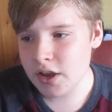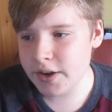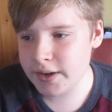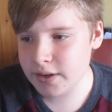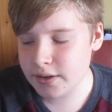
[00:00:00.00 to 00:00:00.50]

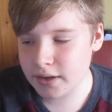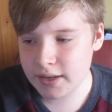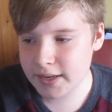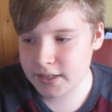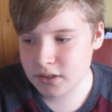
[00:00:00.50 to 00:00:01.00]
And
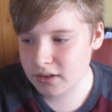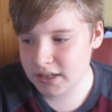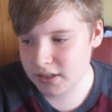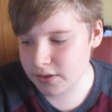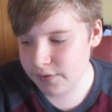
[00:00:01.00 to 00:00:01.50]

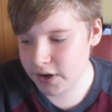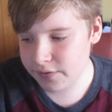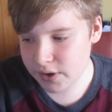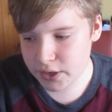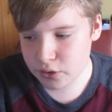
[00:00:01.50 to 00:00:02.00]
he's a
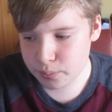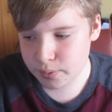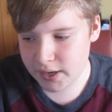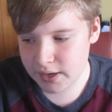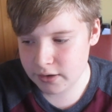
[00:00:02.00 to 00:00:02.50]
very good
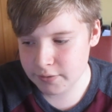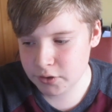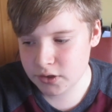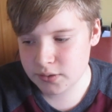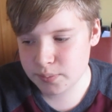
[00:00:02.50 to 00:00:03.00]
player. It
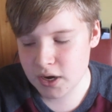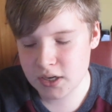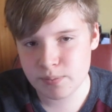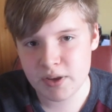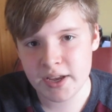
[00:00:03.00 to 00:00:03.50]
wouldn't
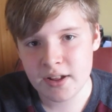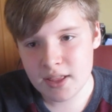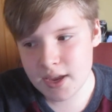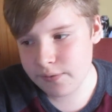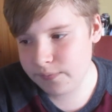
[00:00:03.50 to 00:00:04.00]
surprise me
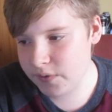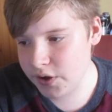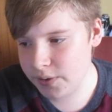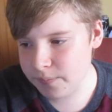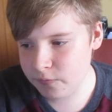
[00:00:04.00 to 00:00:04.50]
if
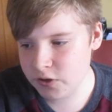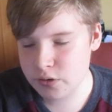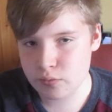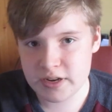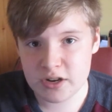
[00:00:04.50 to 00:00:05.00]
there's
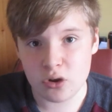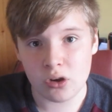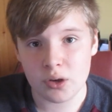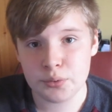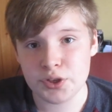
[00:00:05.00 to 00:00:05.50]
a
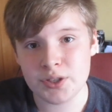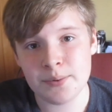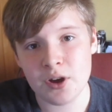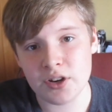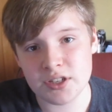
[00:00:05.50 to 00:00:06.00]
recall option, to
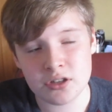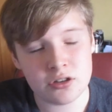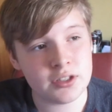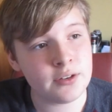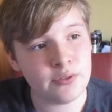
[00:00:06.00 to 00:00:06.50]
be honest,
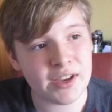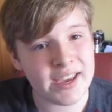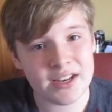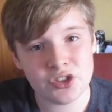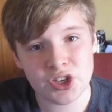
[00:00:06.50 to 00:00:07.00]
because if we
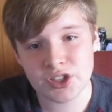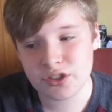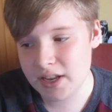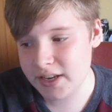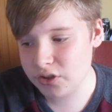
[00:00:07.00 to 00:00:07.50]
get
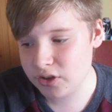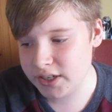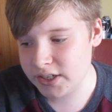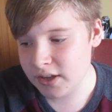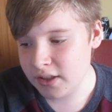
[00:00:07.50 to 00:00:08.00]

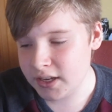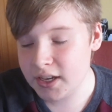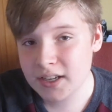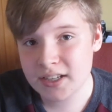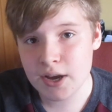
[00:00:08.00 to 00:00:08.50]
injuries,
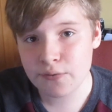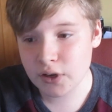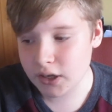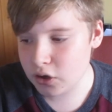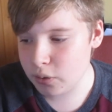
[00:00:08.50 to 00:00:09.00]
he can
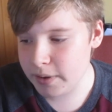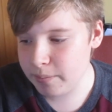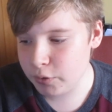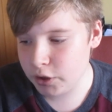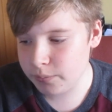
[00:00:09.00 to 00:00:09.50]
definitely come
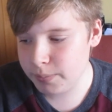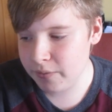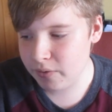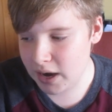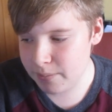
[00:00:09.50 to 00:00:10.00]
in. But
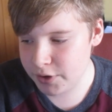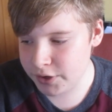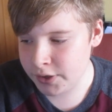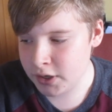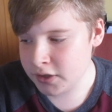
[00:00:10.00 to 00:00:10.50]
Ben
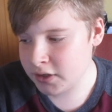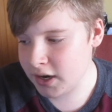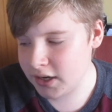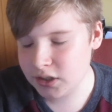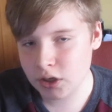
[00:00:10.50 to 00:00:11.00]
Whiteman, it's a
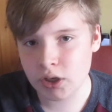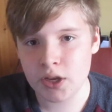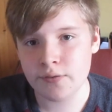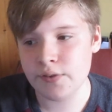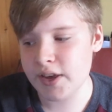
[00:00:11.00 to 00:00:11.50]
nice little
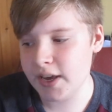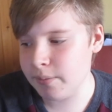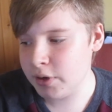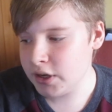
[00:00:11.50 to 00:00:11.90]
loan for him